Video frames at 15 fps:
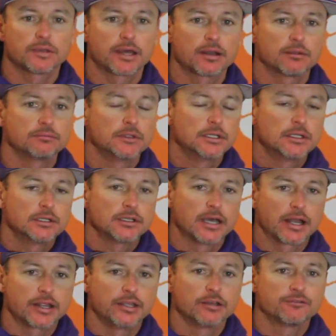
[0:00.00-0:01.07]
got
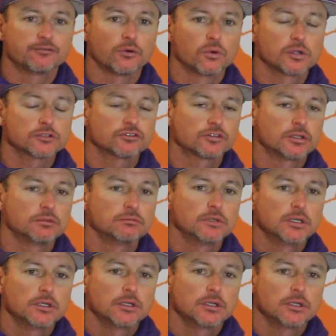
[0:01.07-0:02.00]
a hit for us, and